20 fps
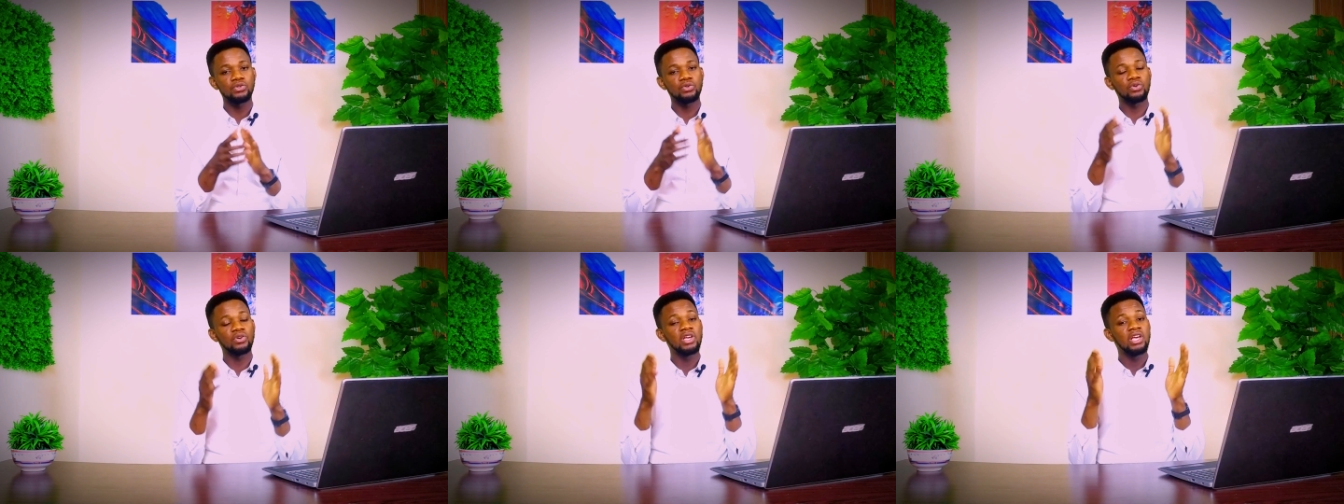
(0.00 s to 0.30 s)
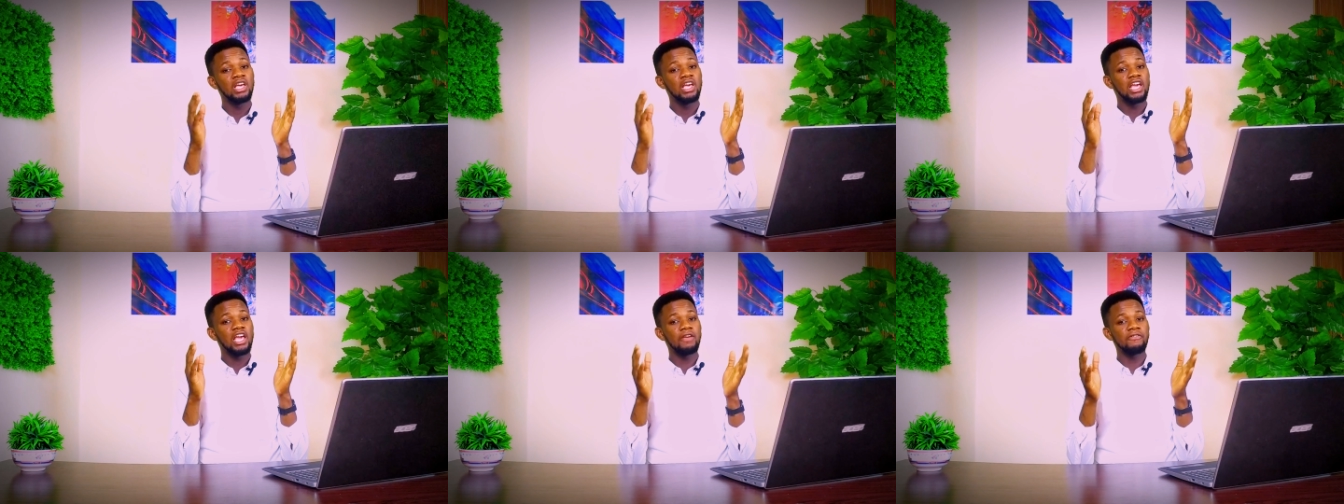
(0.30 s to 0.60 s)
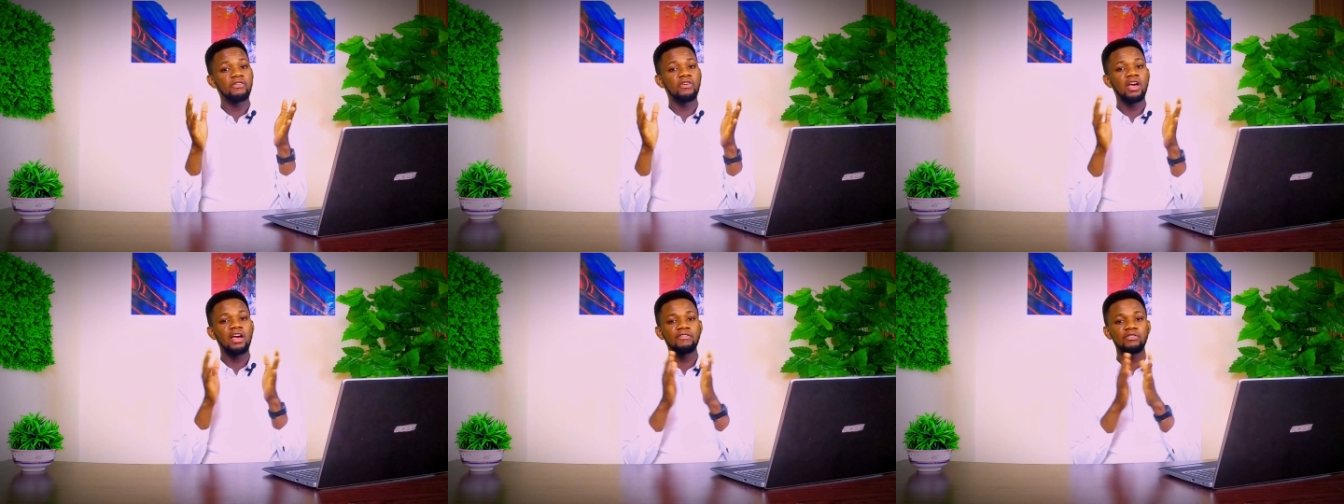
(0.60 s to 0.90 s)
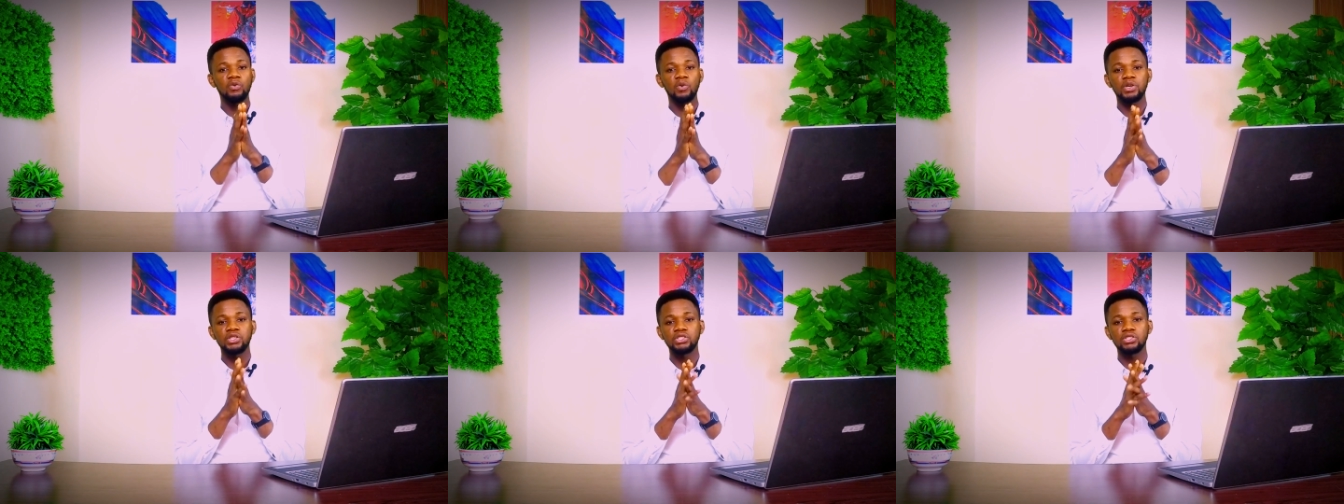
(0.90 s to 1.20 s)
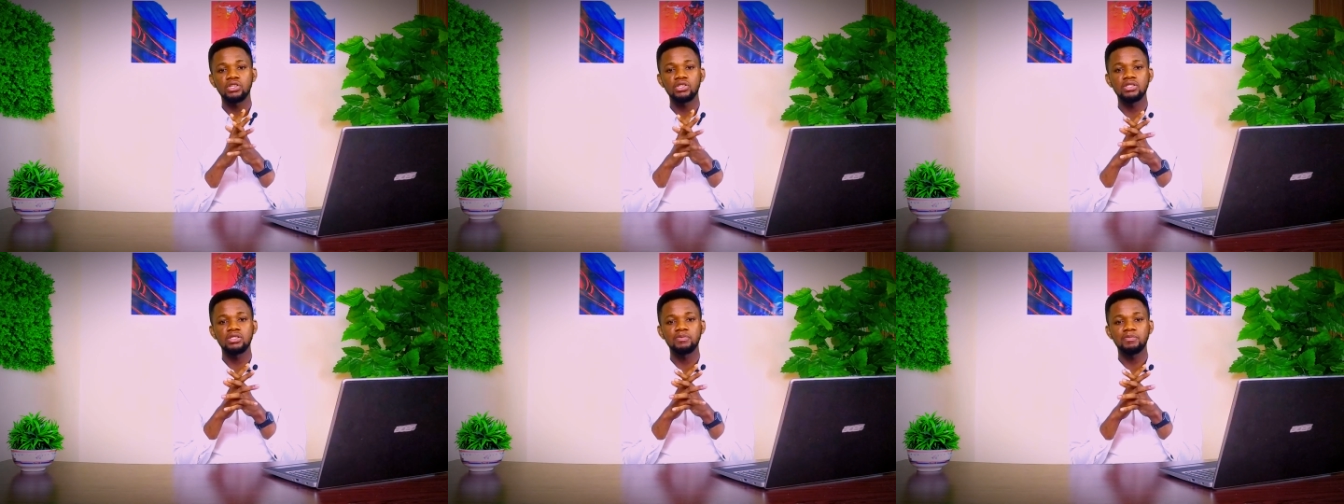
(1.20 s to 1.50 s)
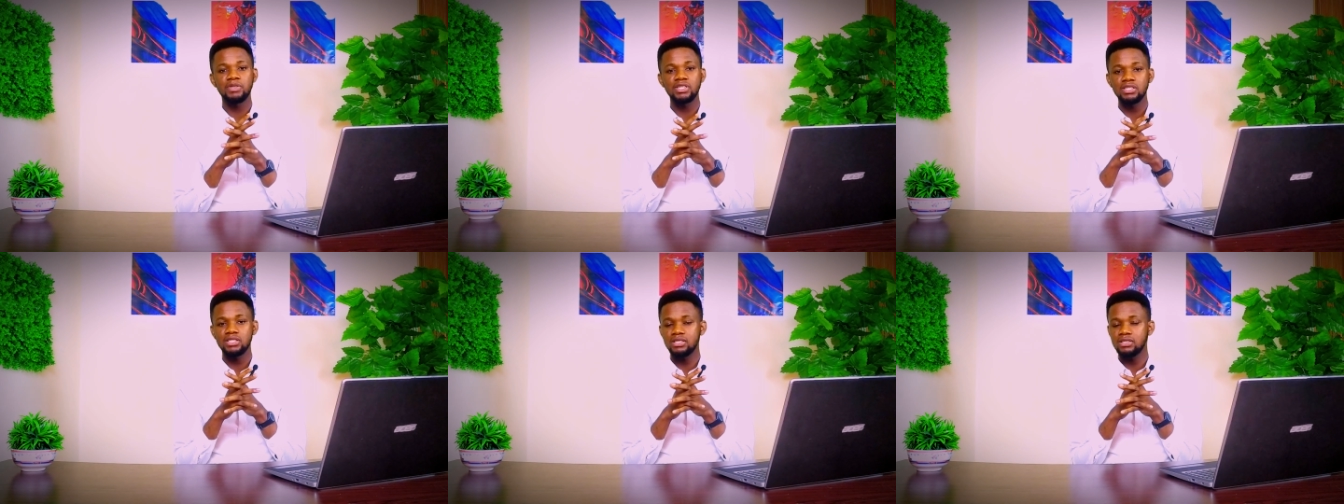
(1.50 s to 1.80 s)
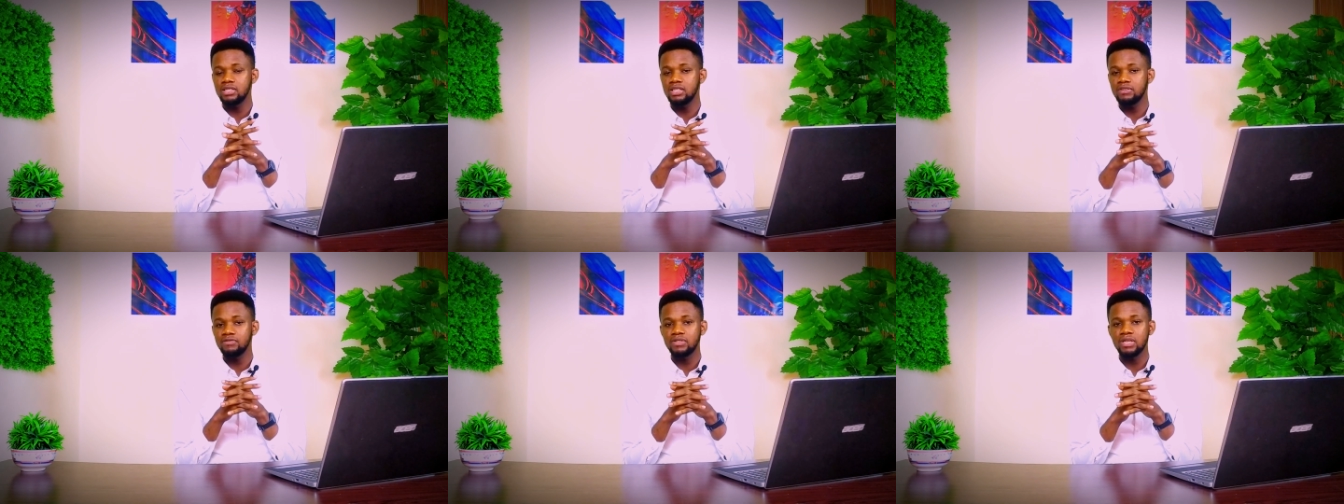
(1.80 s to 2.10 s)
So if you have questions,
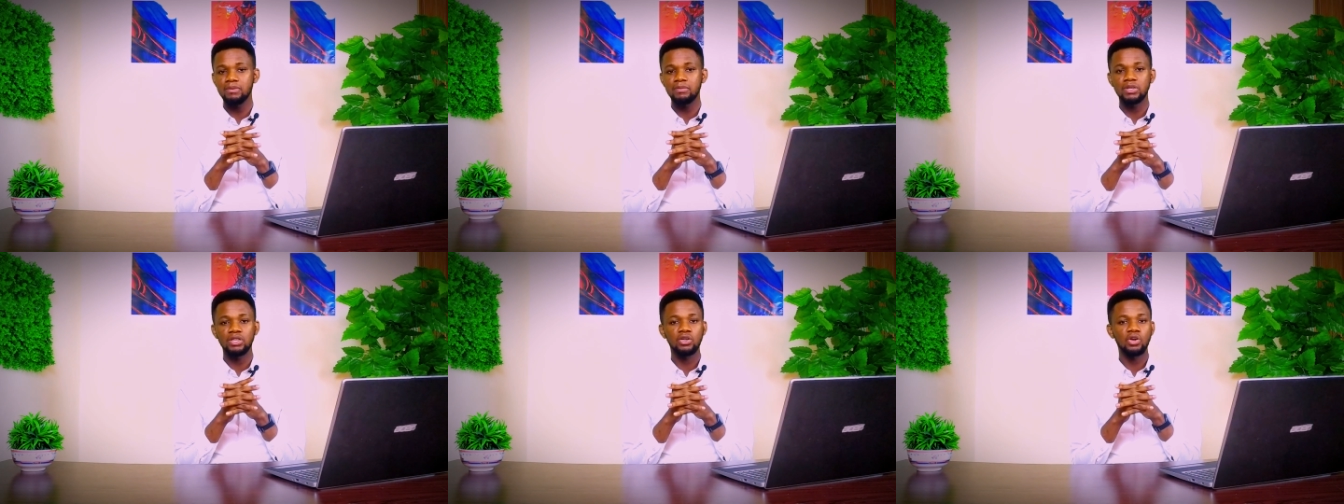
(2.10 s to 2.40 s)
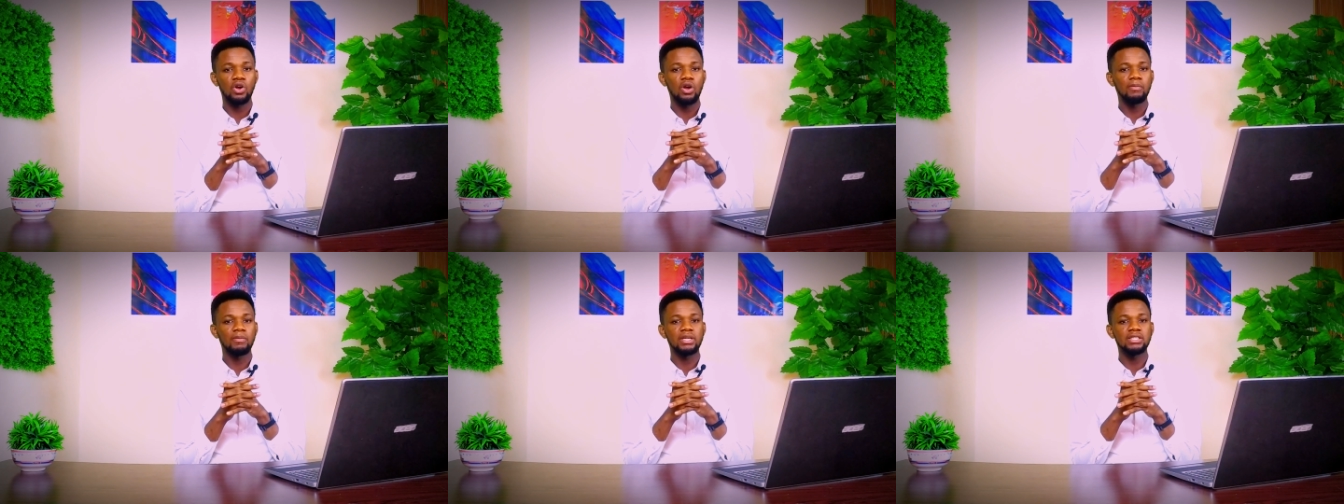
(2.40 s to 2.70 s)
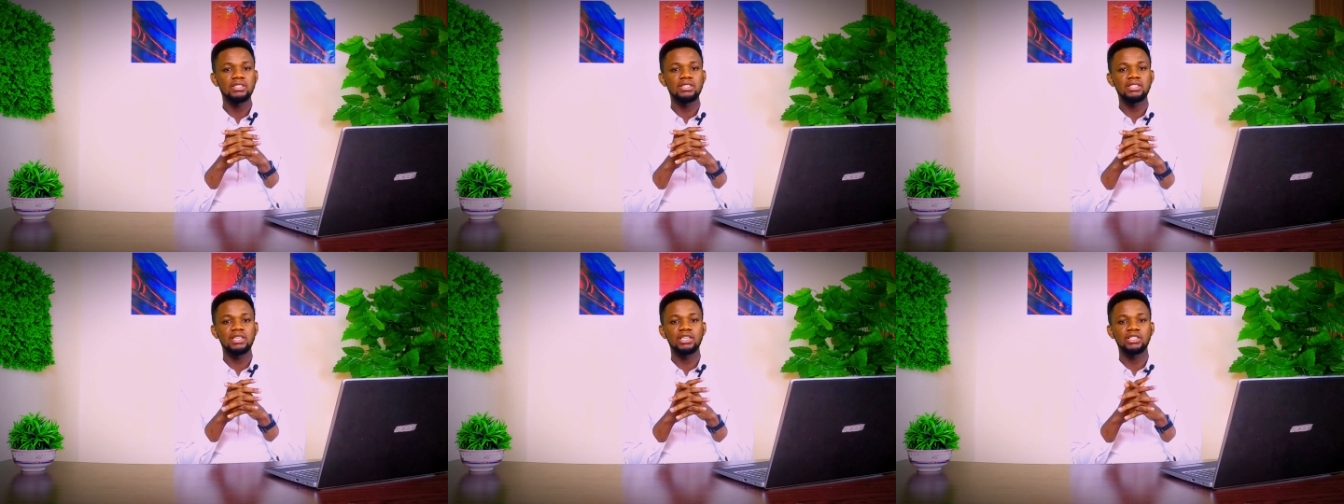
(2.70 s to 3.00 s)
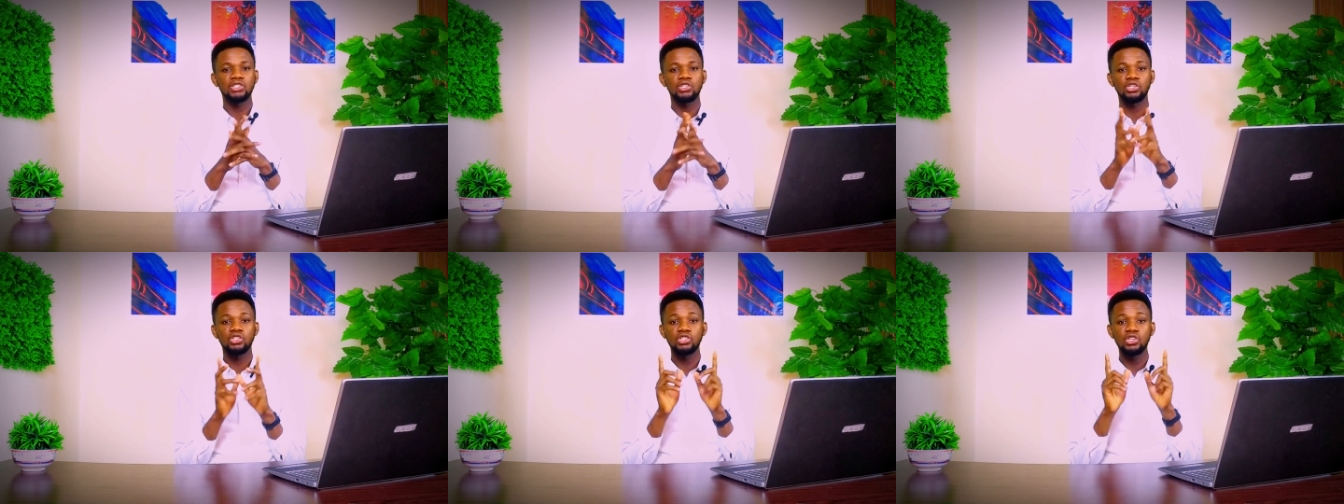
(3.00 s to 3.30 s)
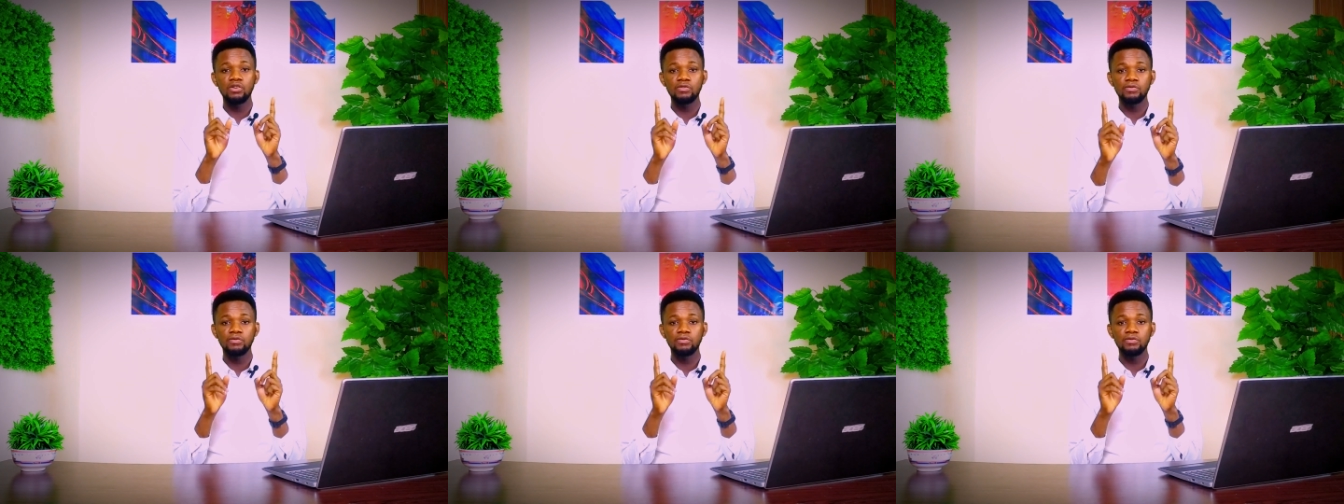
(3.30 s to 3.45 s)
please leave them in the comment section.